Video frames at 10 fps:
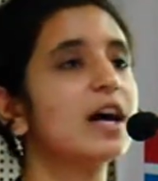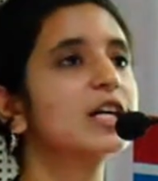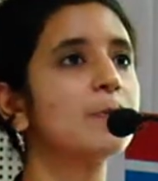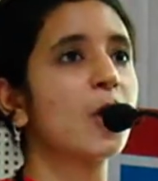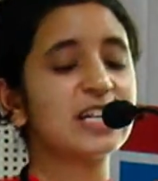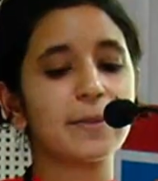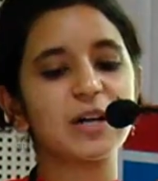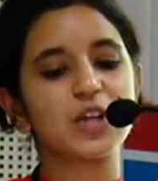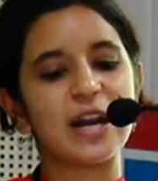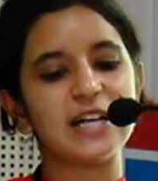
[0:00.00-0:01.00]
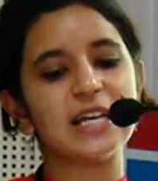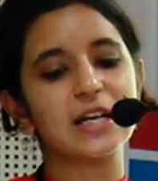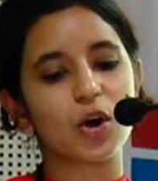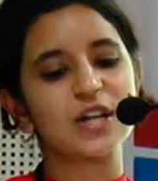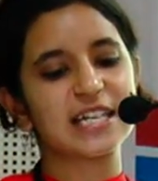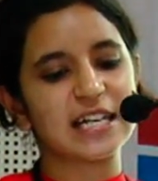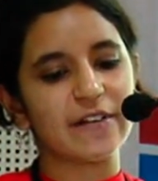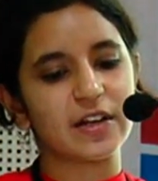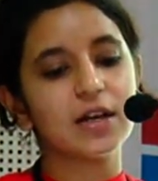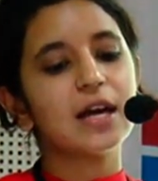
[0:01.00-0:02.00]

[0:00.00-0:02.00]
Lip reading: point number 20, clause 11,